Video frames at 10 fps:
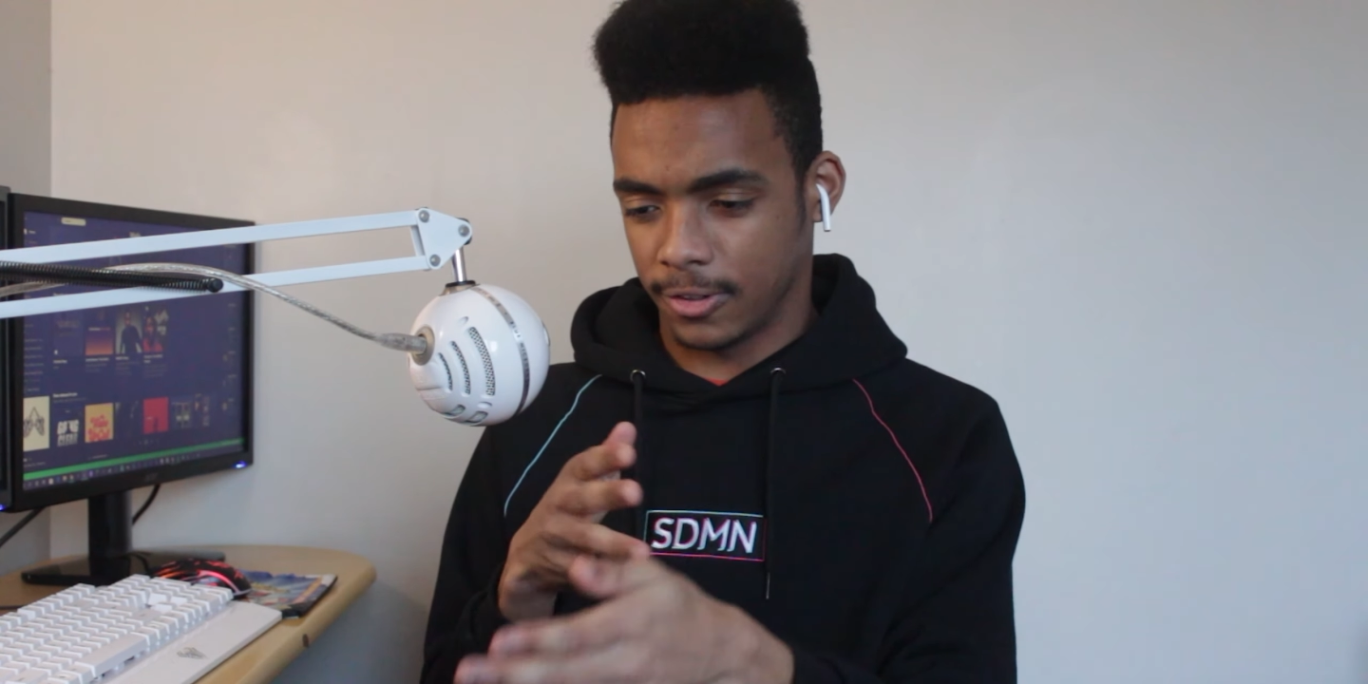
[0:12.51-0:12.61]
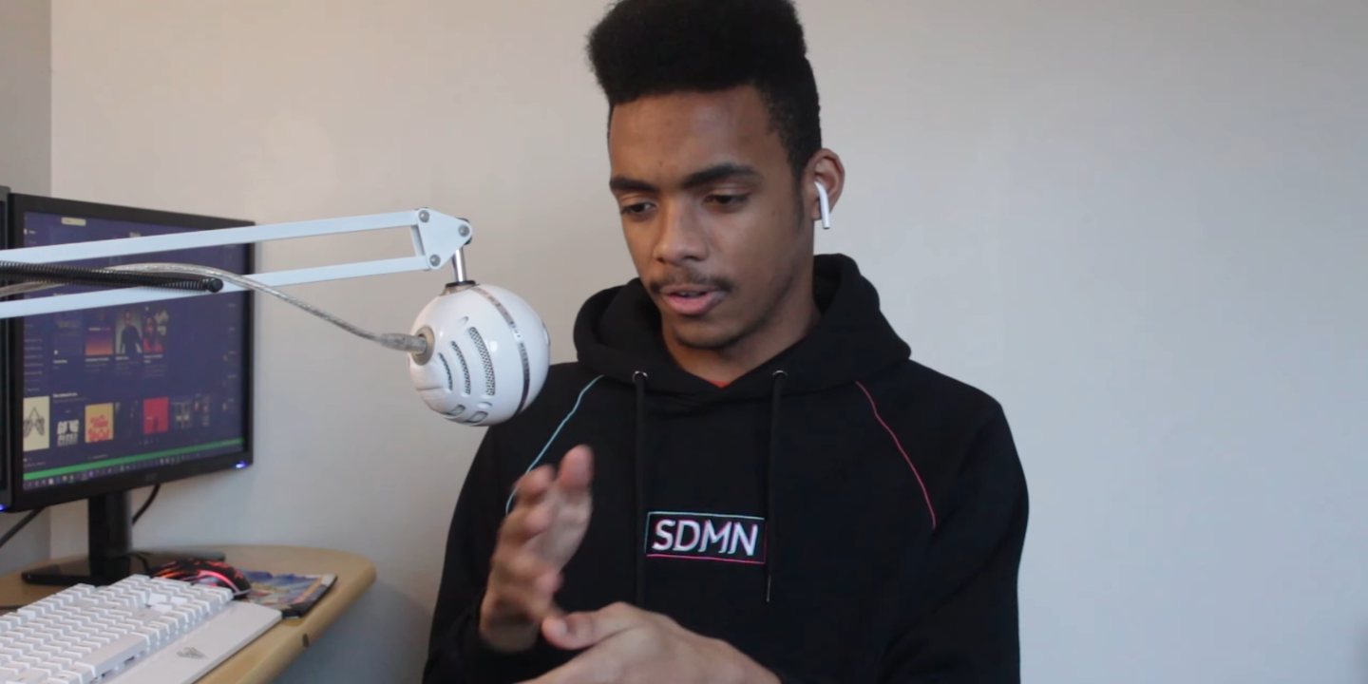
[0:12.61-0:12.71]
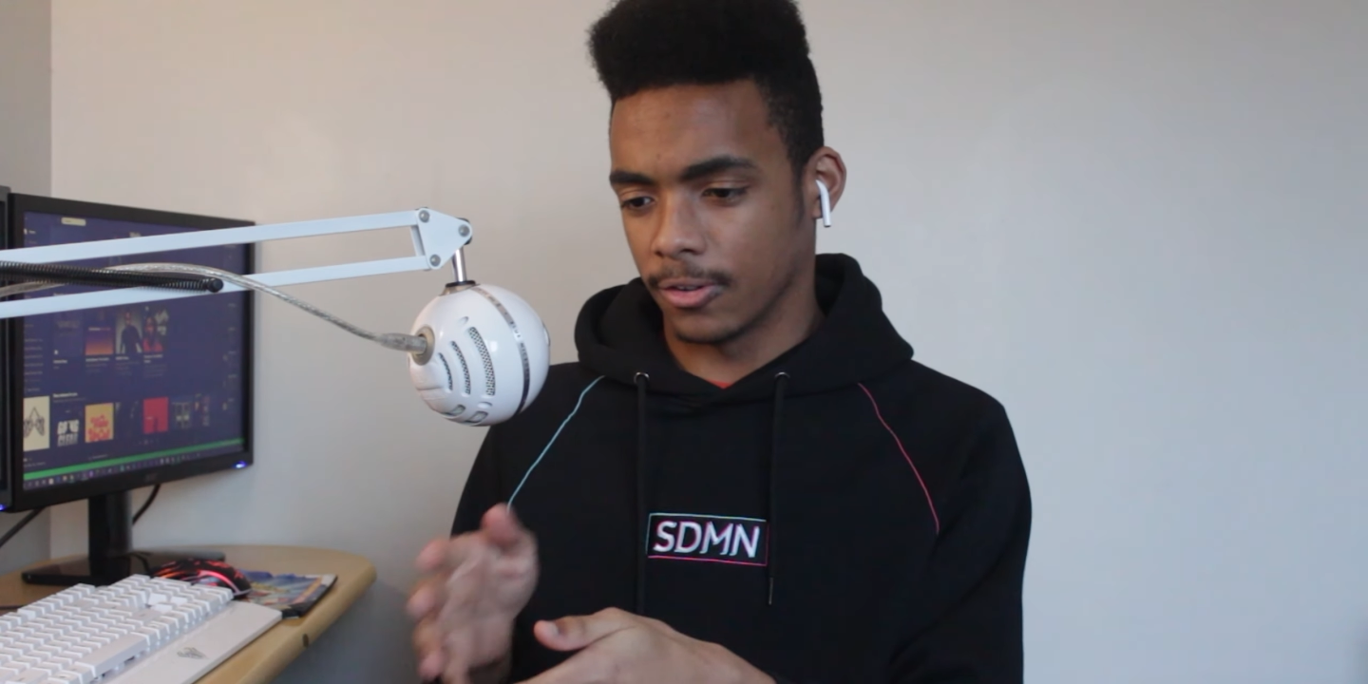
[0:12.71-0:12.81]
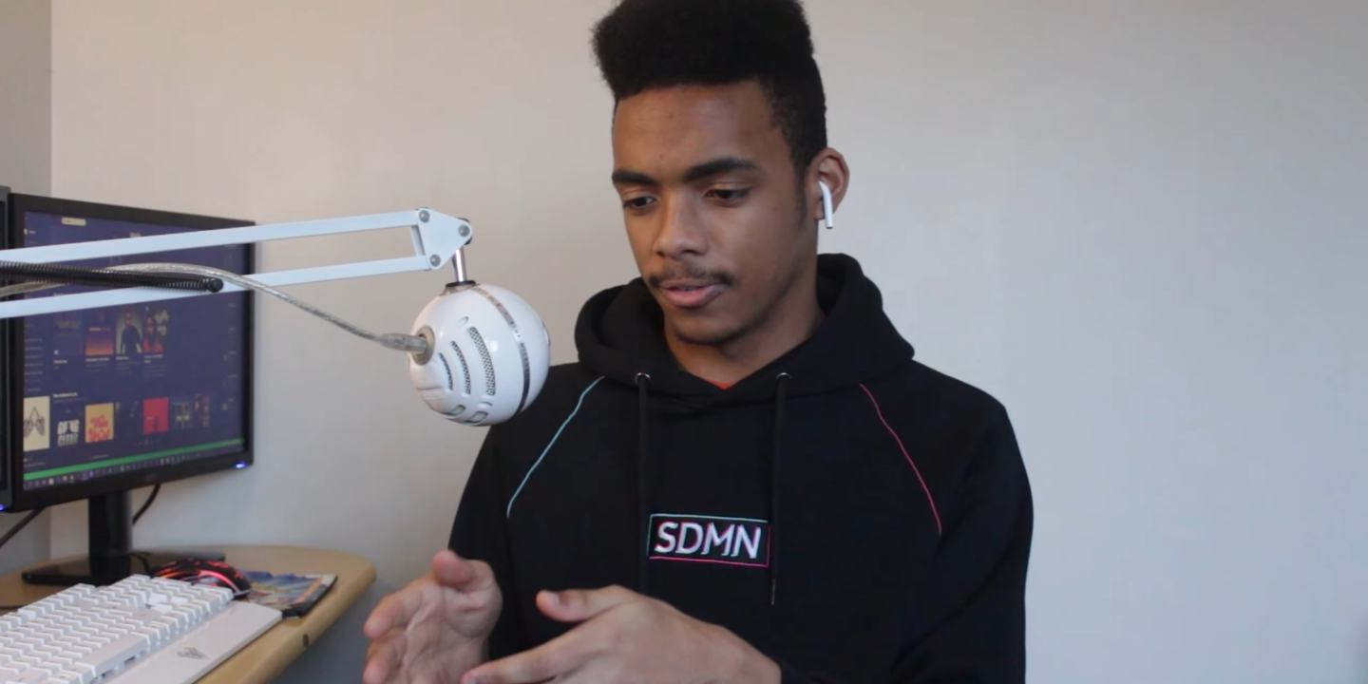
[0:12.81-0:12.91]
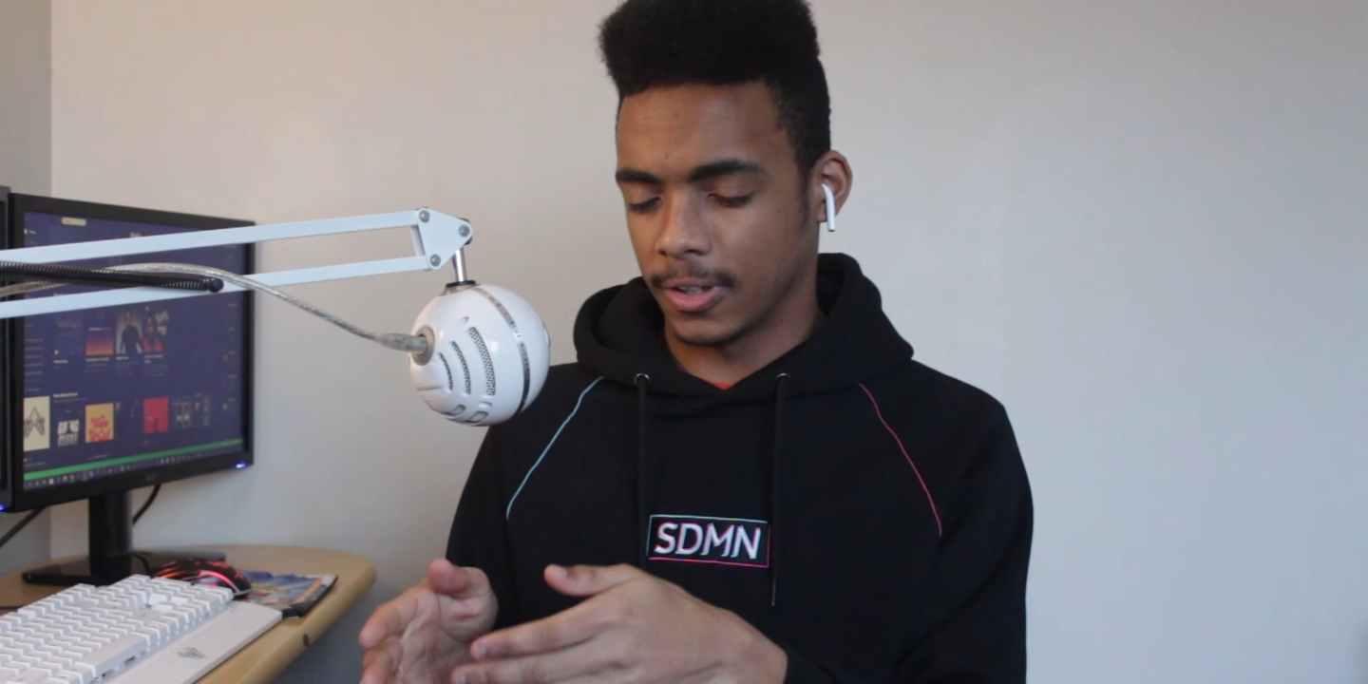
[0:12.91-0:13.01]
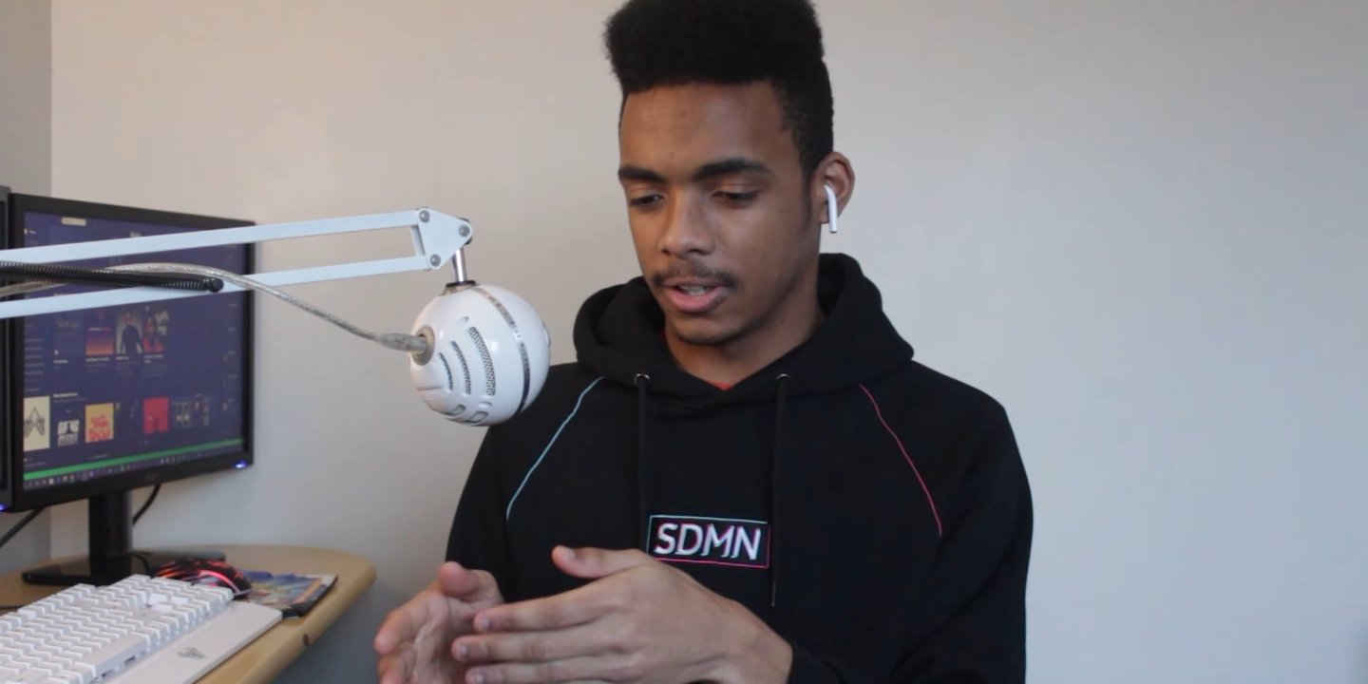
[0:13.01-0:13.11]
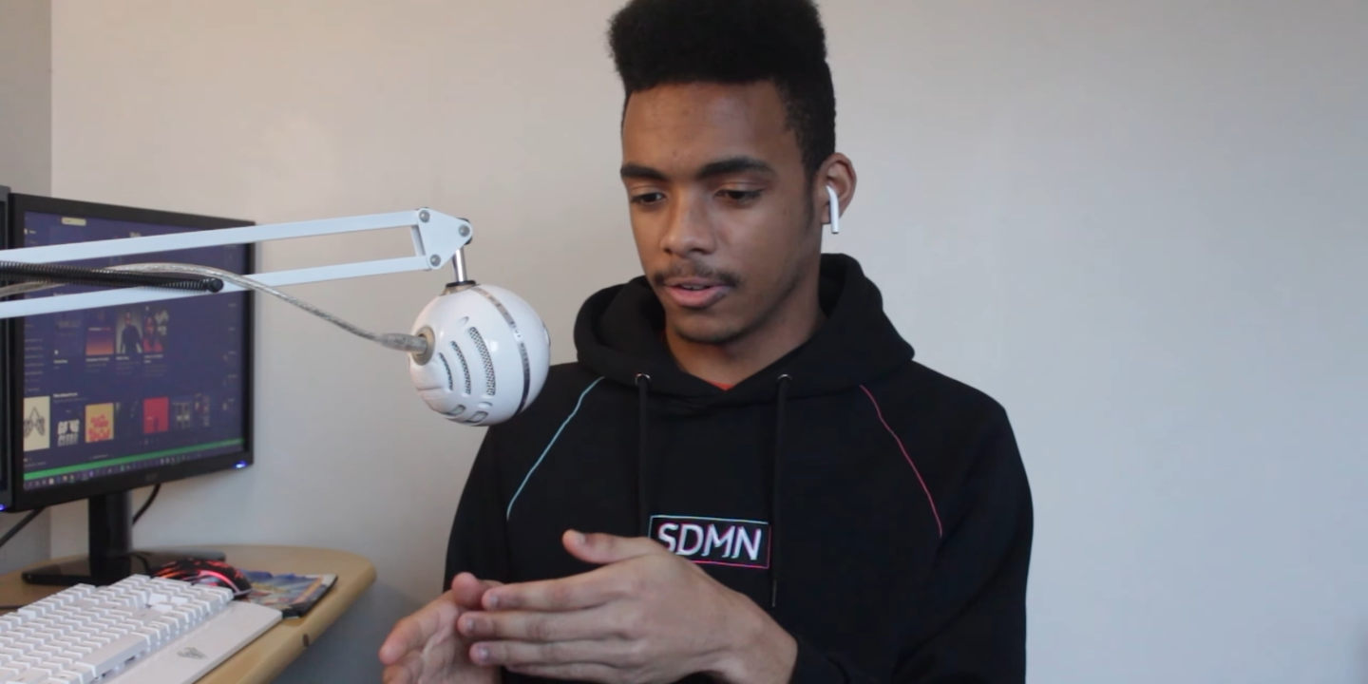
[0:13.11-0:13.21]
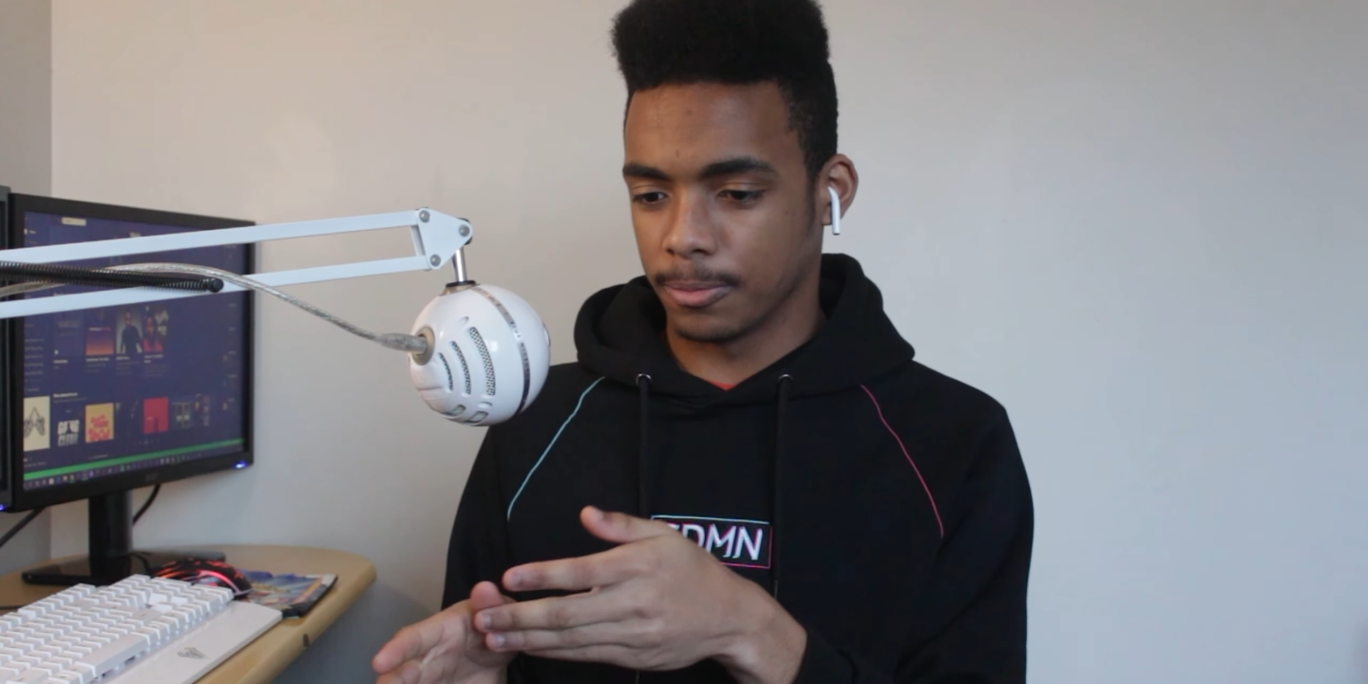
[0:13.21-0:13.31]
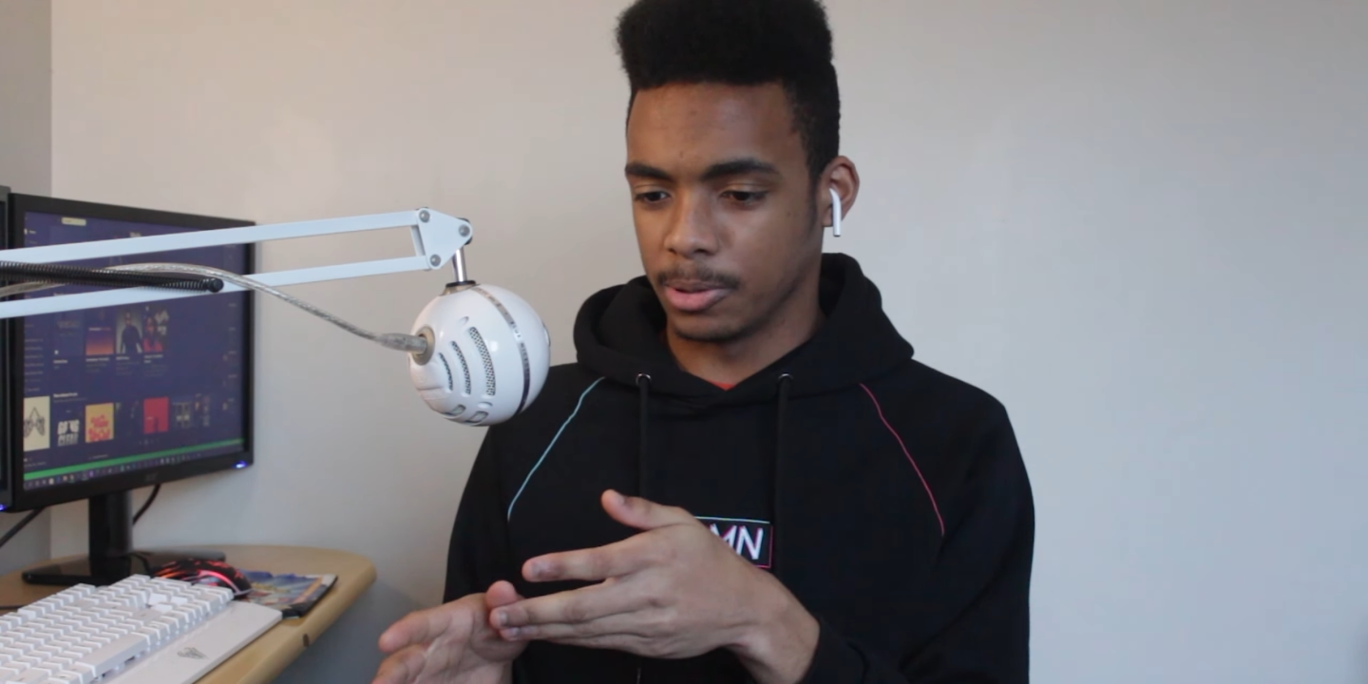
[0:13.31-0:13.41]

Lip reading: sorts of videos,